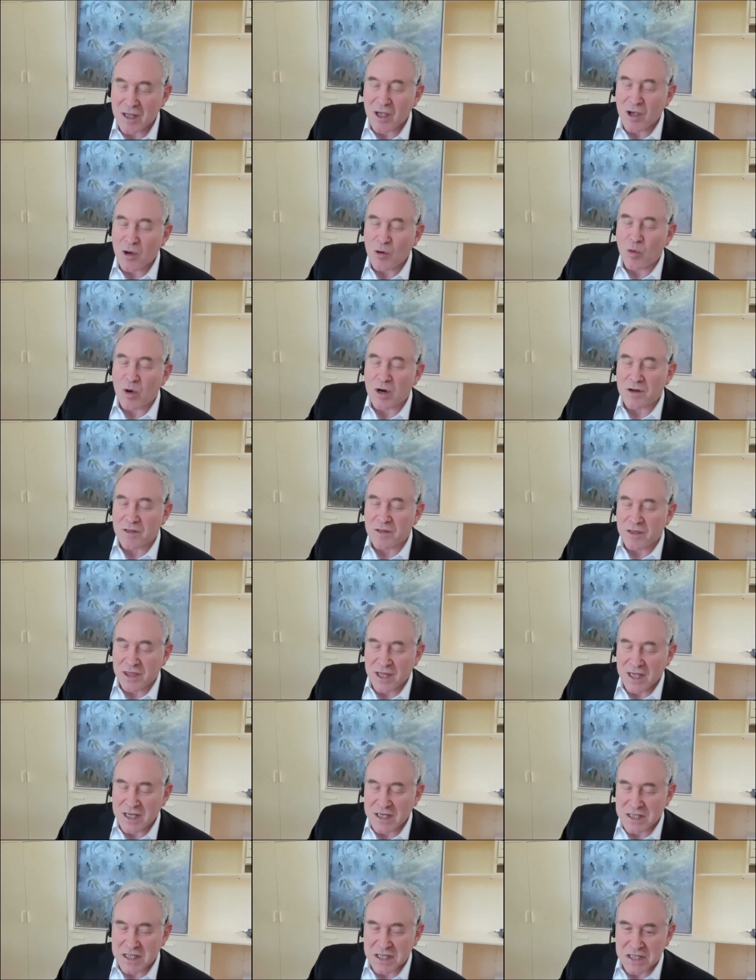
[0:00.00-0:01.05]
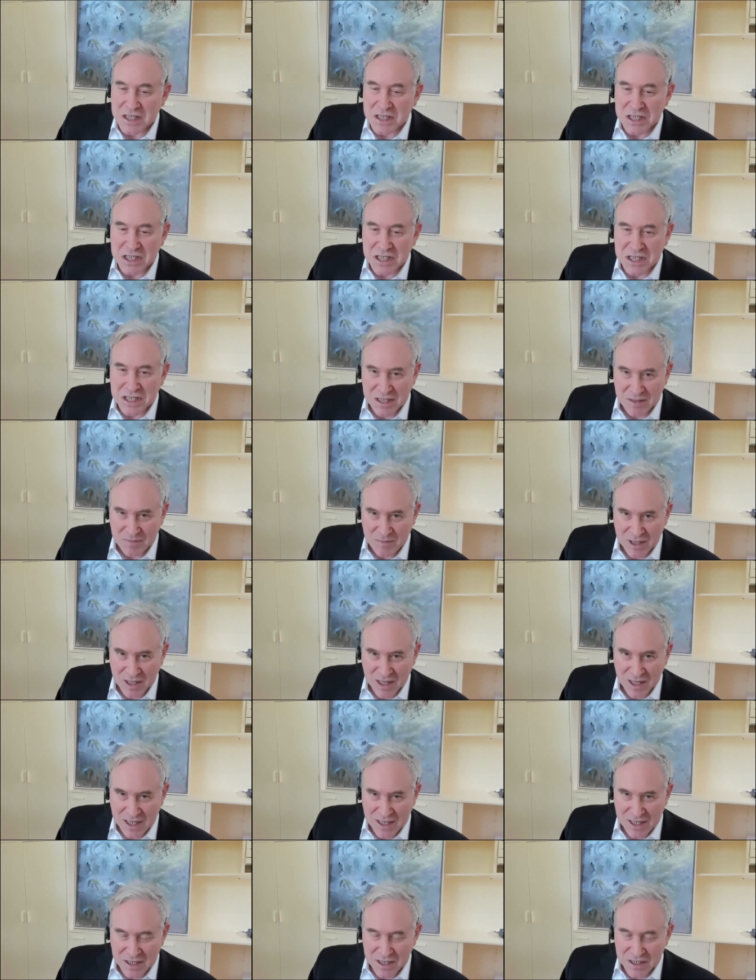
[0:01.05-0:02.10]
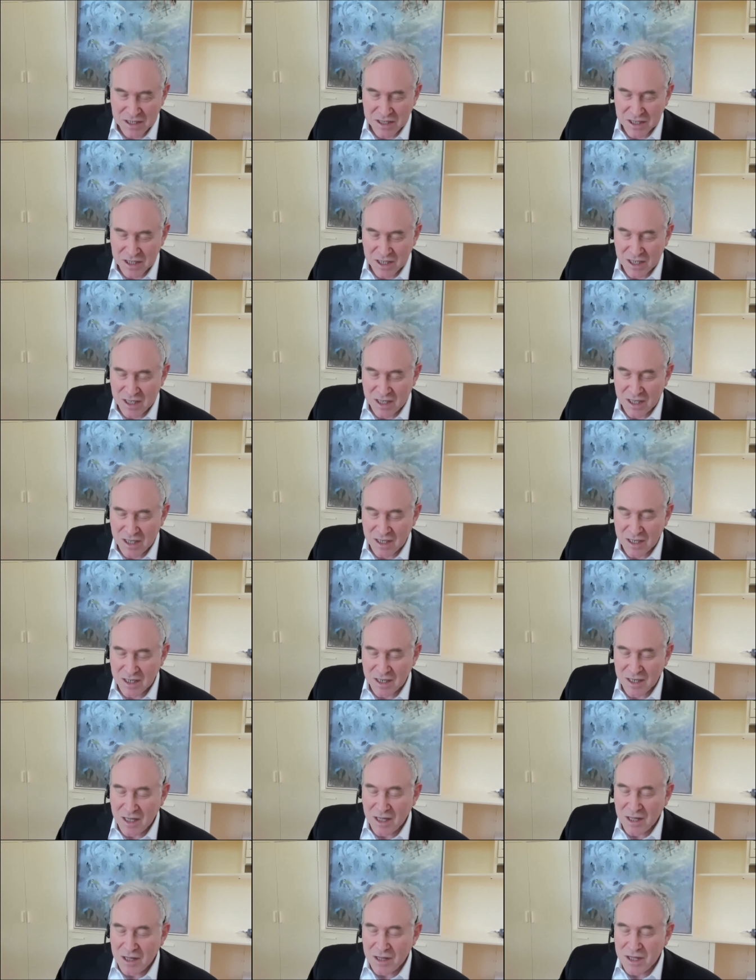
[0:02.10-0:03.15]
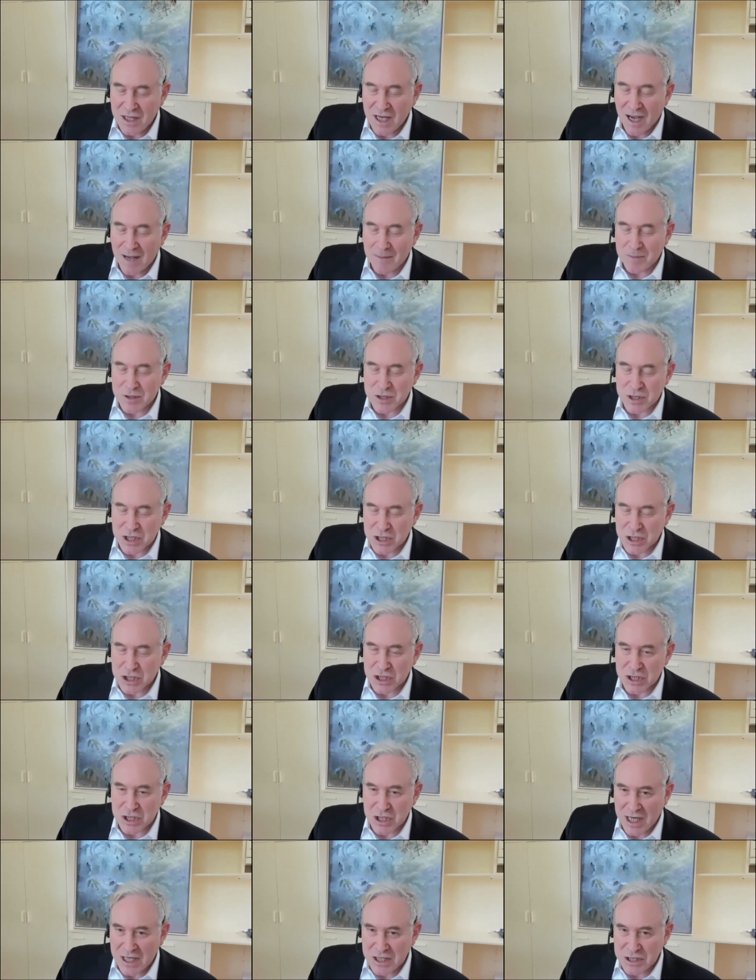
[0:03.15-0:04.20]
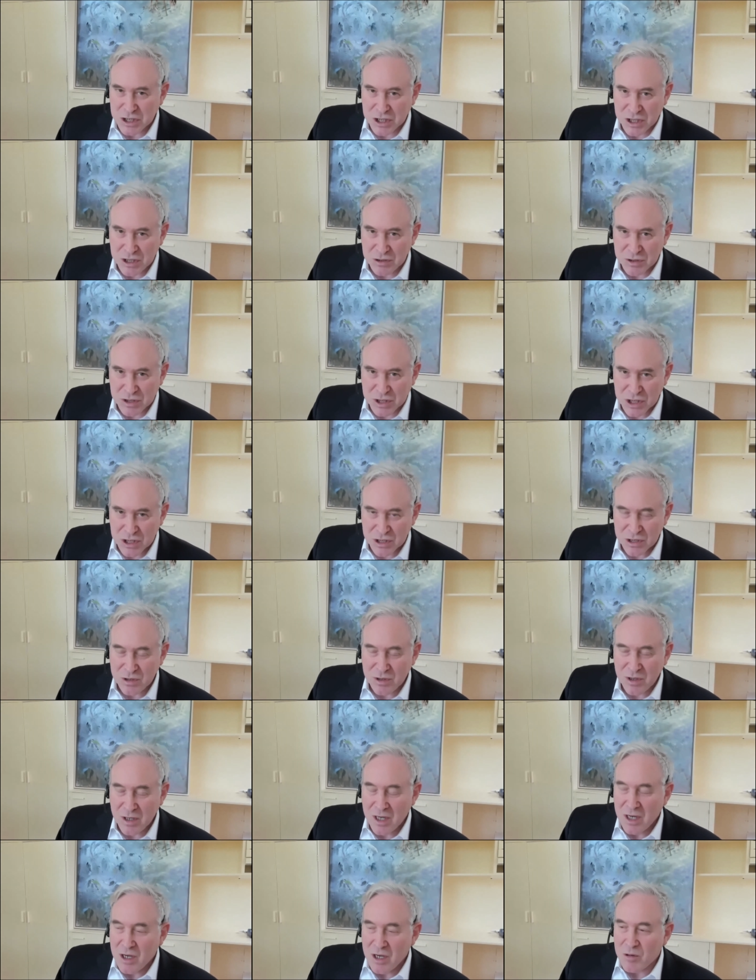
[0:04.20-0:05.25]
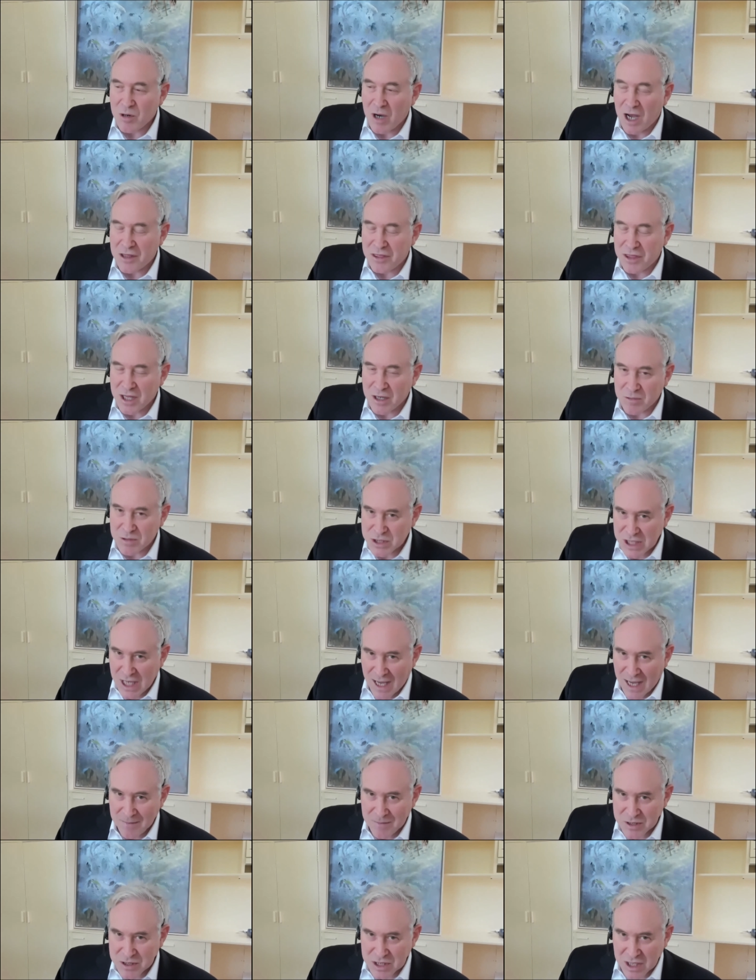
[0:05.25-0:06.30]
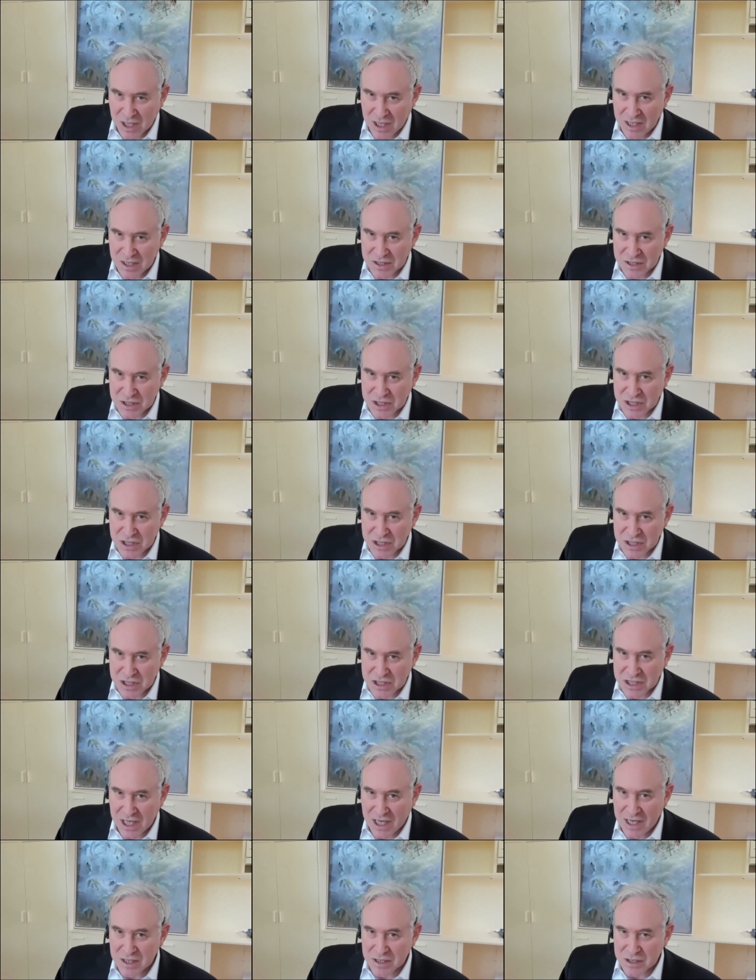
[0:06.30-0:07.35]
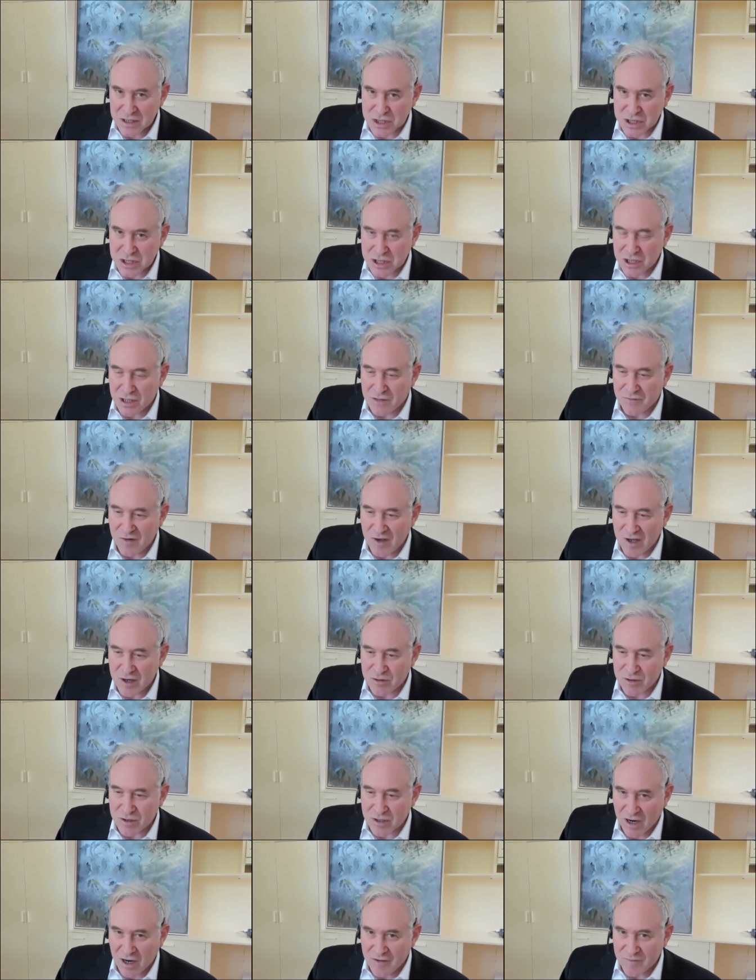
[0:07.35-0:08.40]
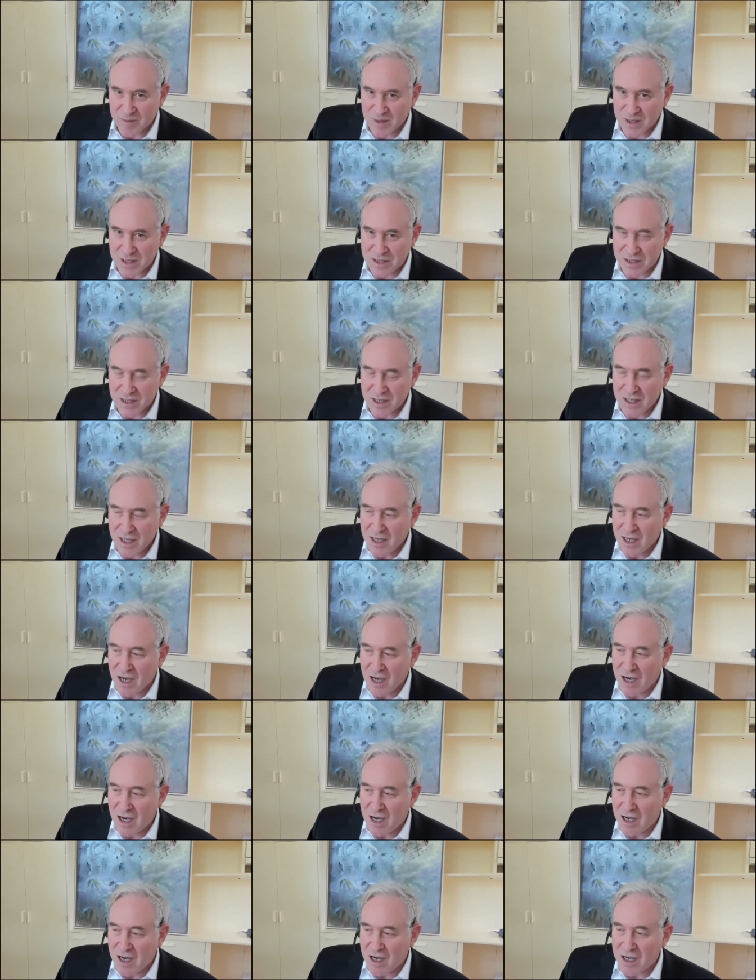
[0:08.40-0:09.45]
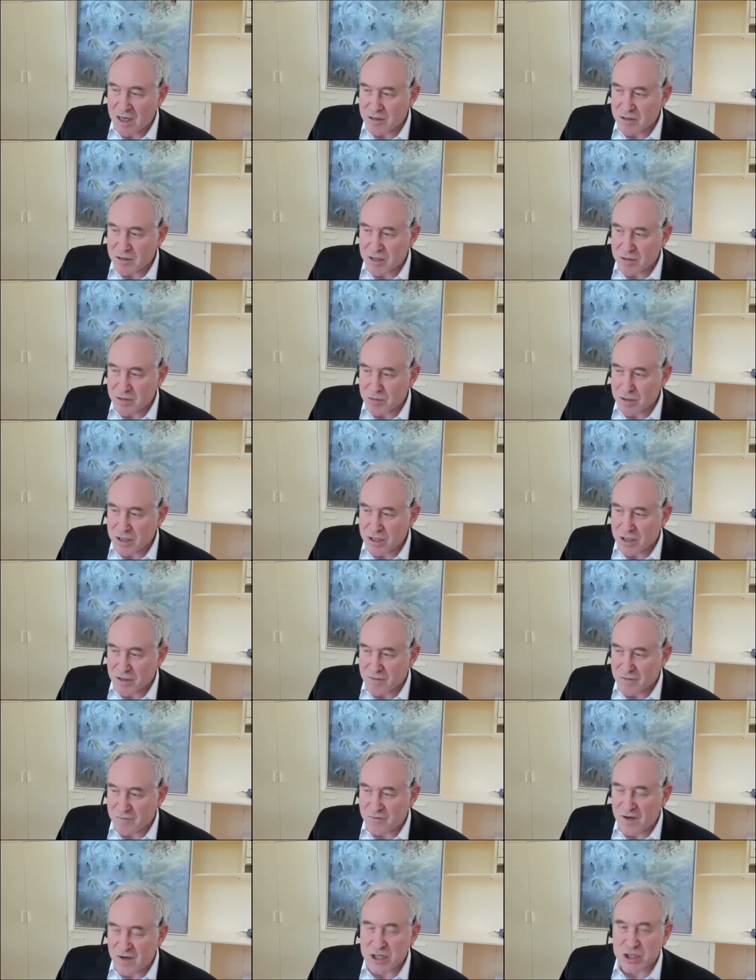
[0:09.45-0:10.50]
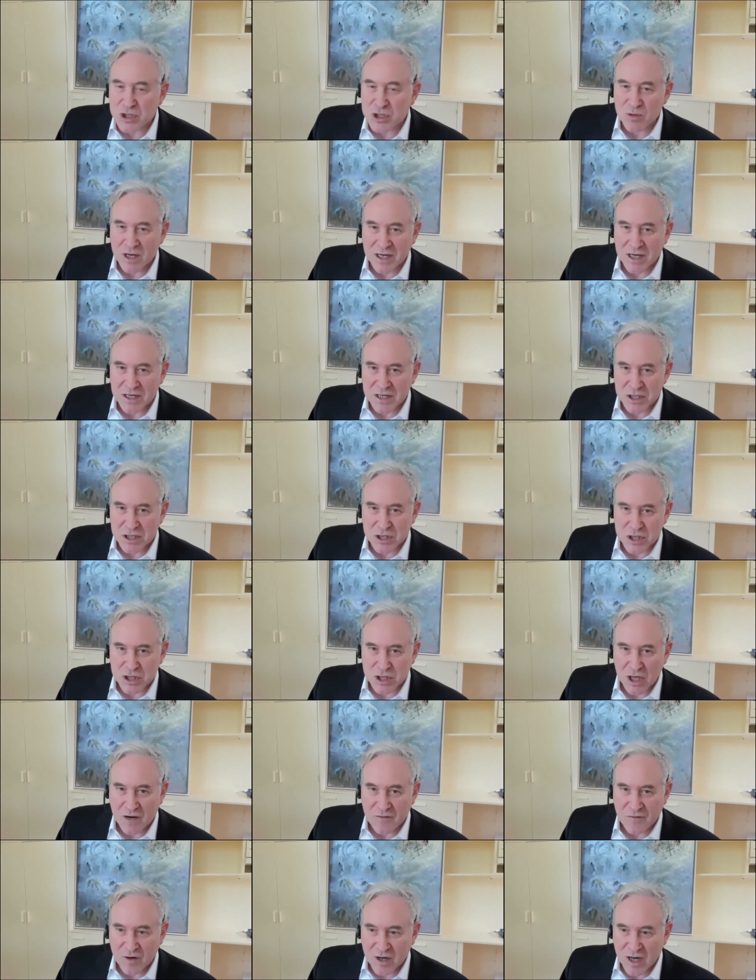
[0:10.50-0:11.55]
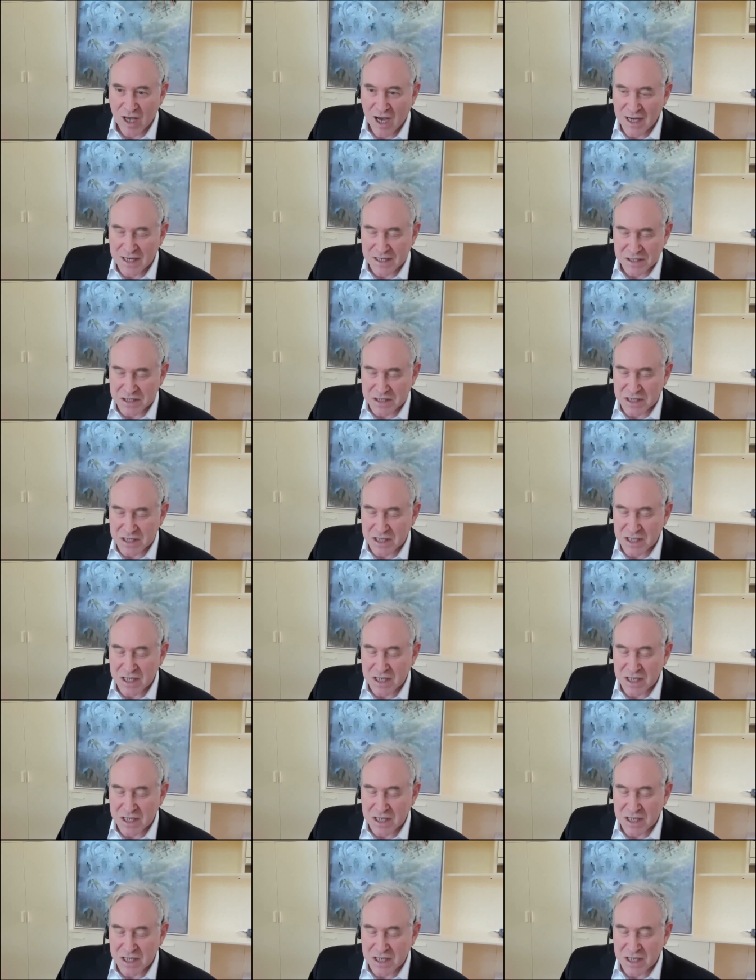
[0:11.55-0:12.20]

one of the things that stimulated the opposition to HQ2, I think, was Amazon's sales to the federal government, facial recognition software to ICE.